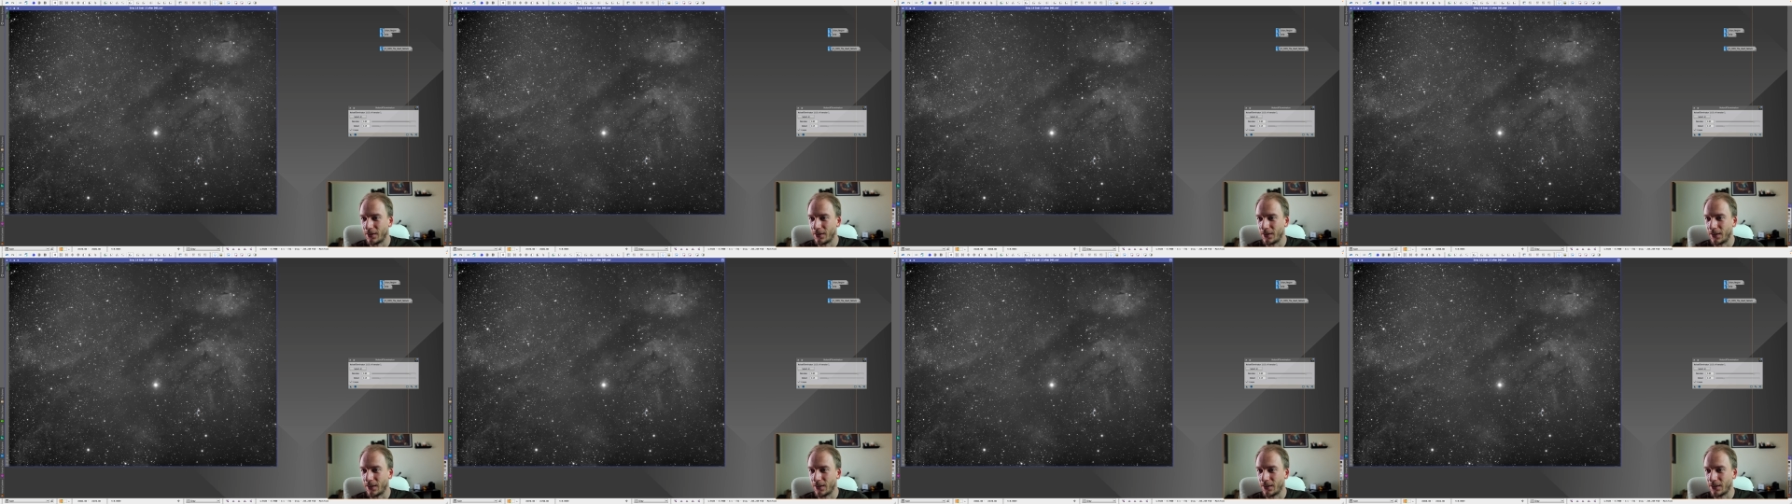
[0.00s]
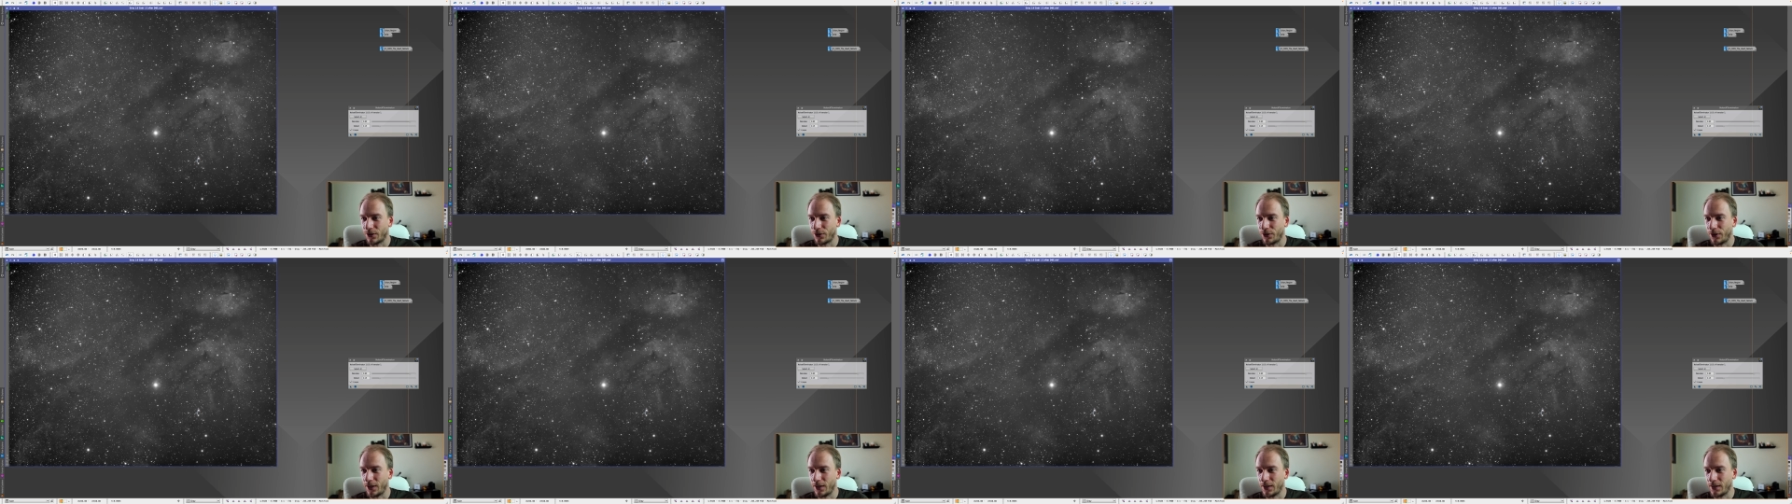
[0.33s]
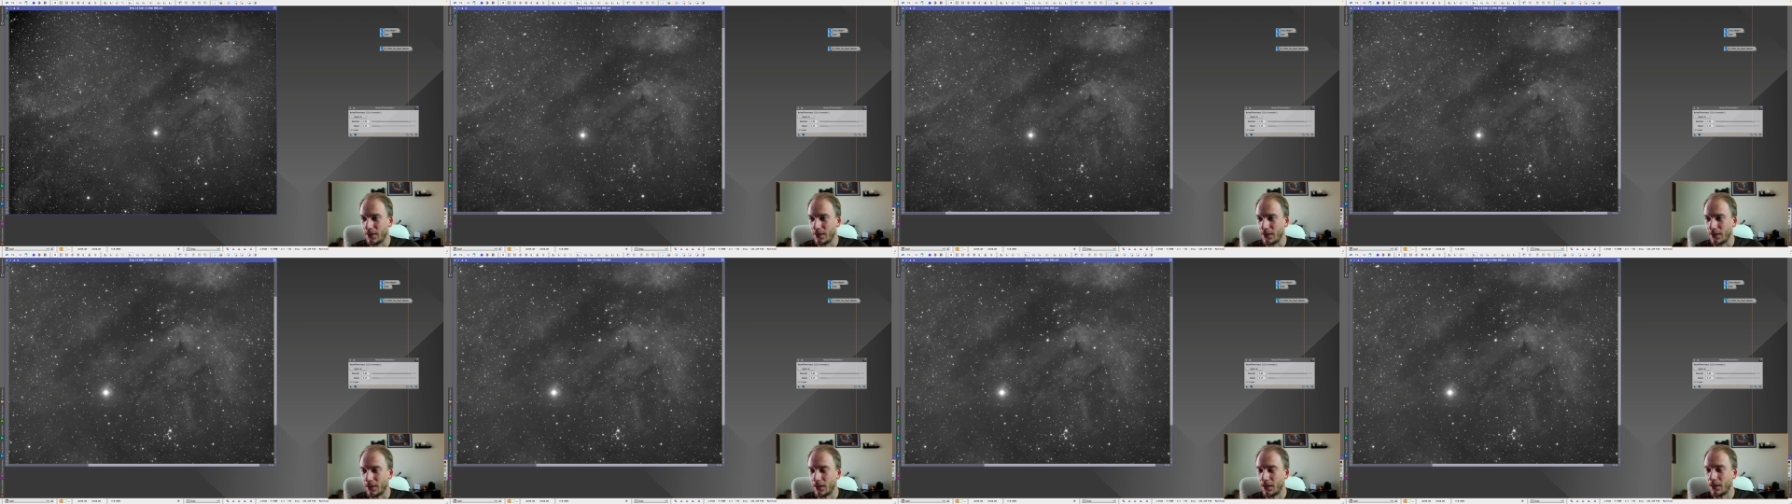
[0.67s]
That's
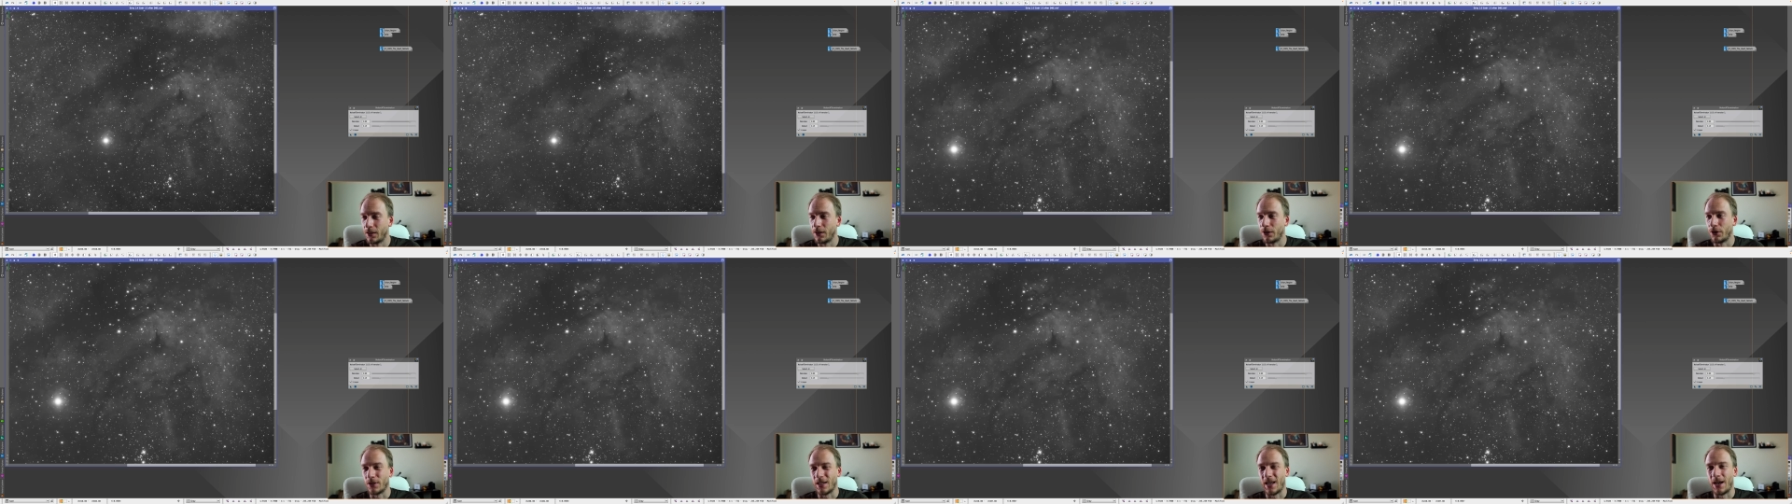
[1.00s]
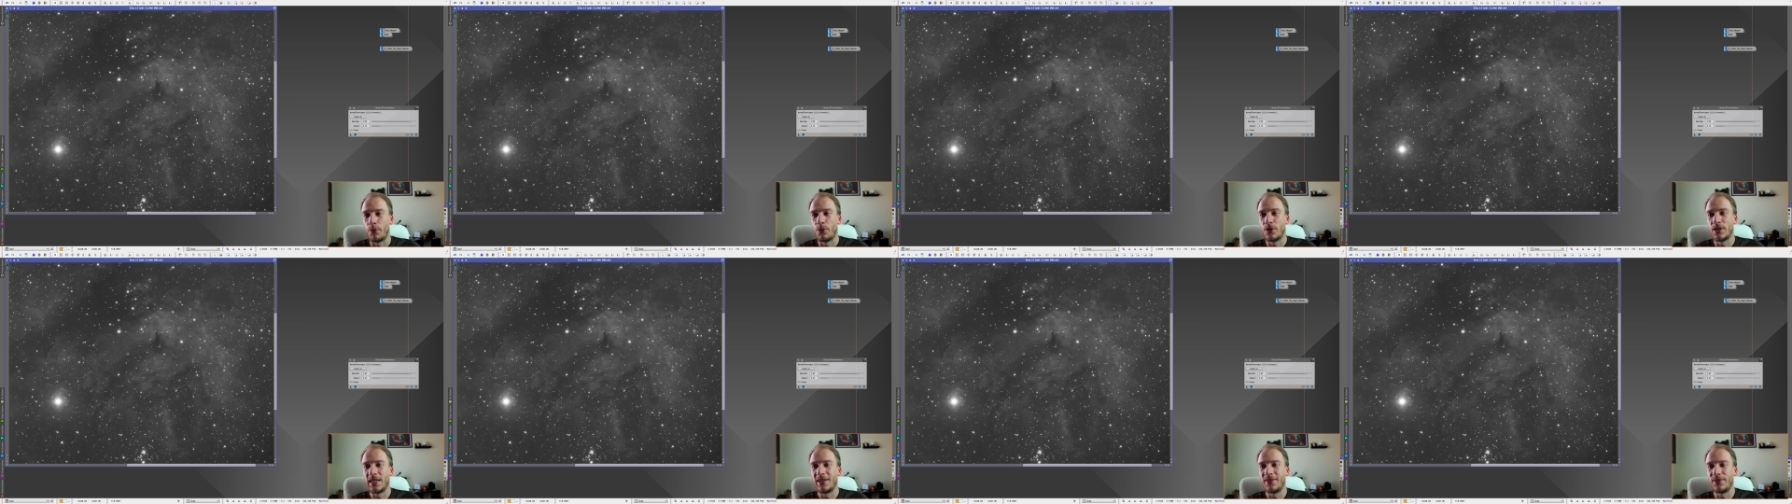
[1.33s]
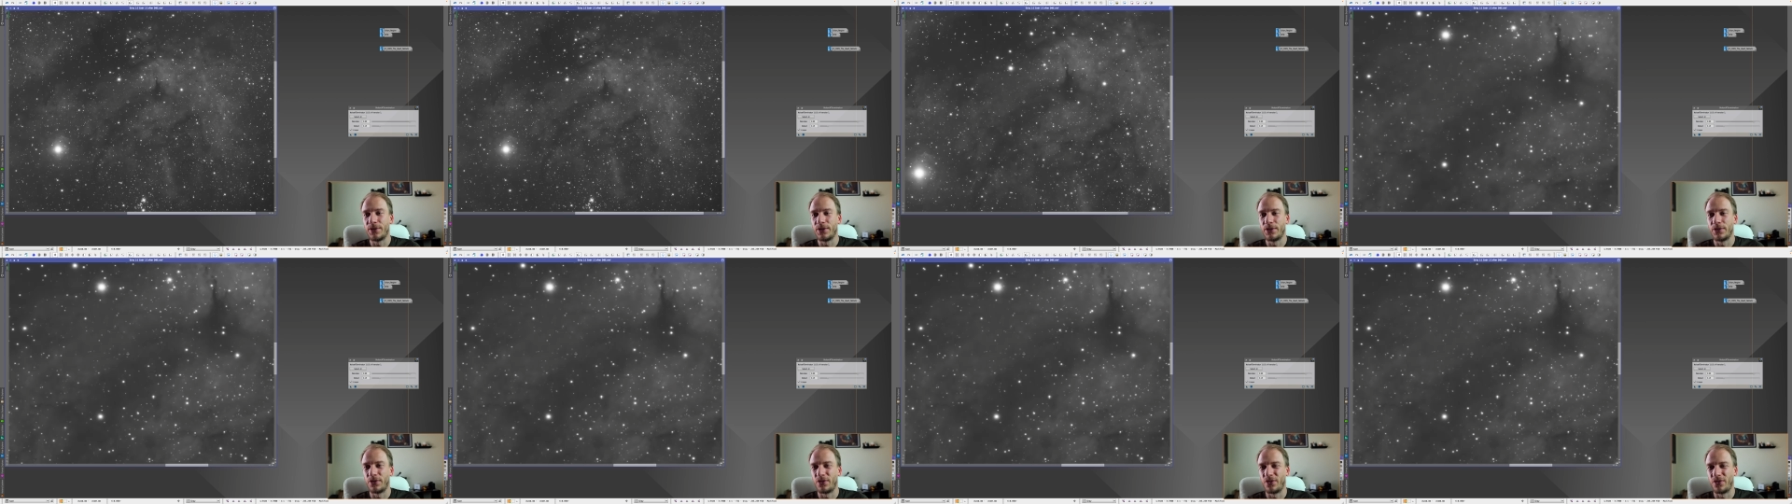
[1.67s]
crazy because I was
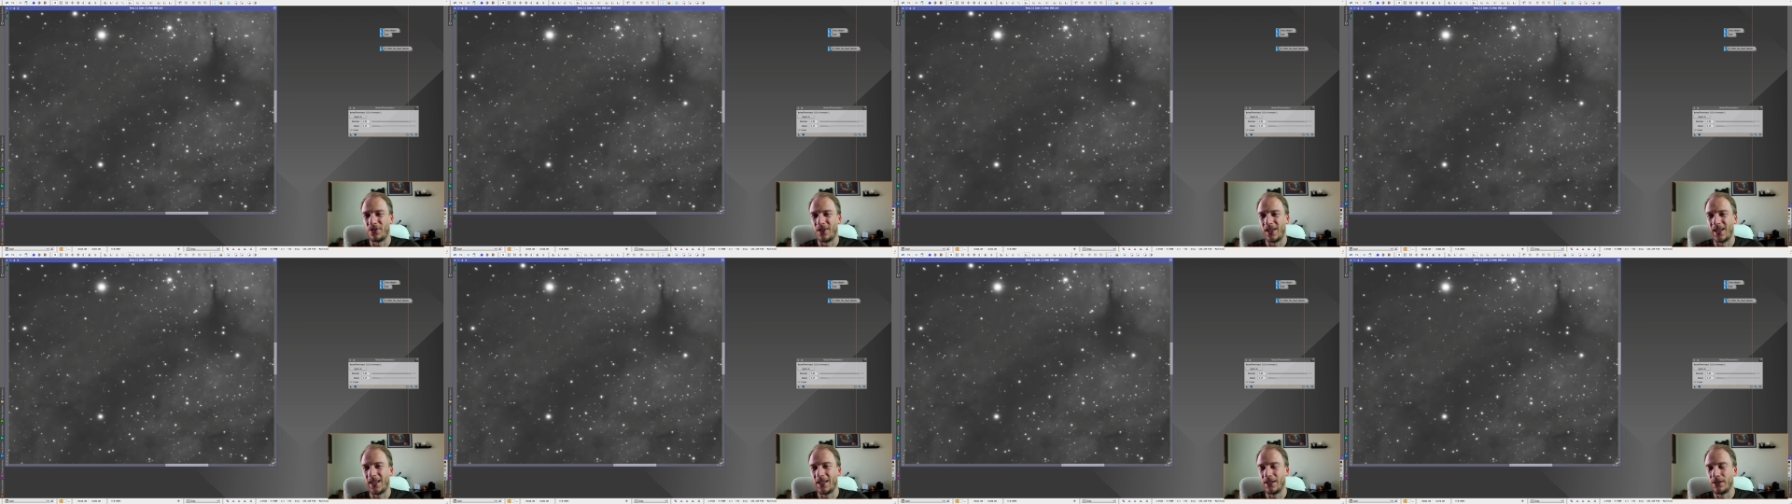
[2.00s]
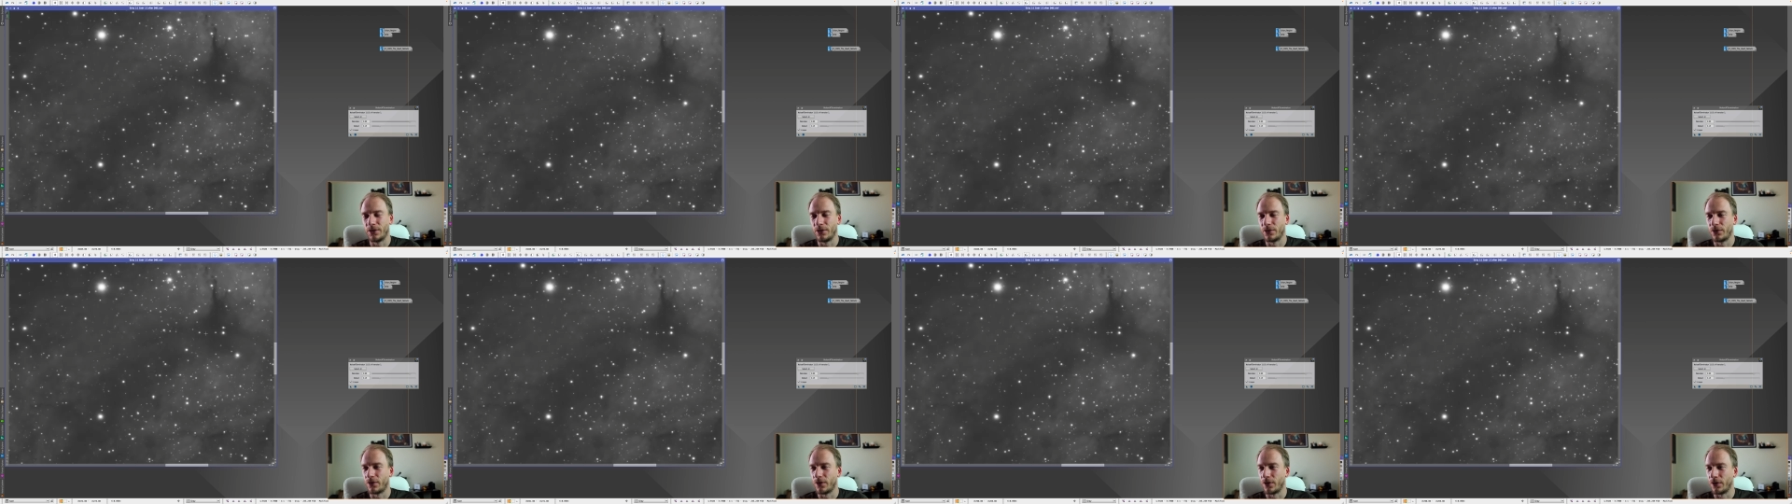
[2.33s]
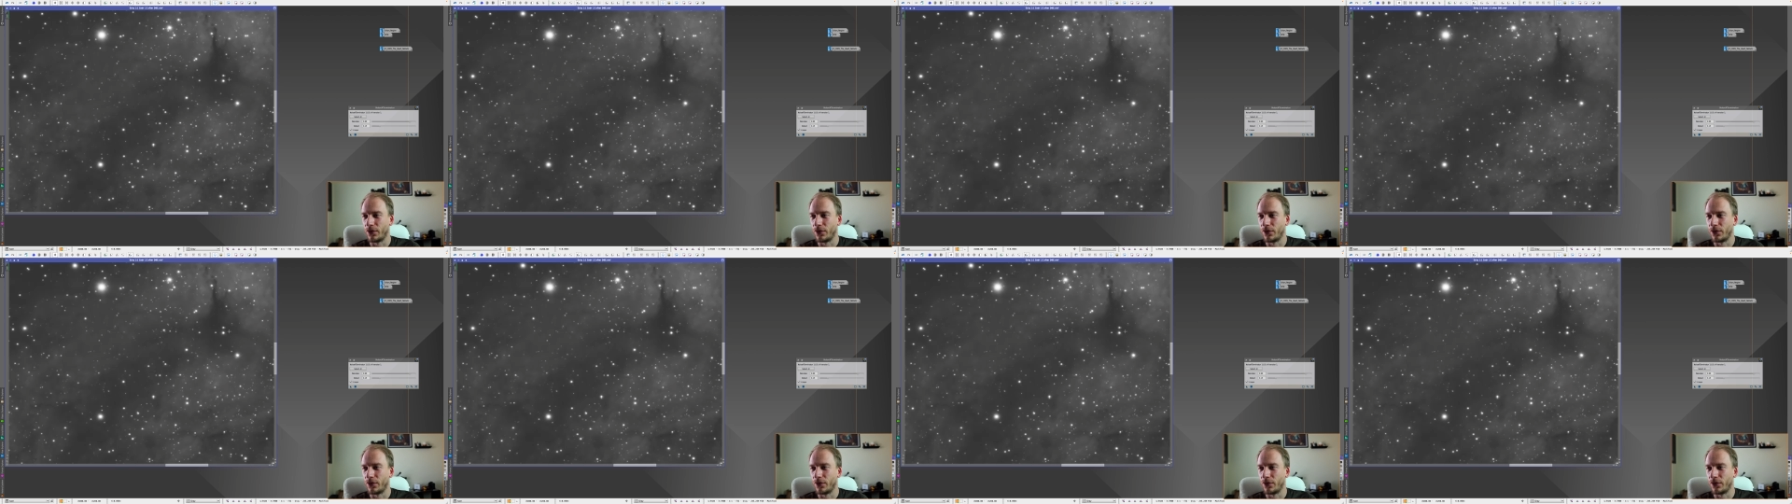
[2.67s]
never a fan of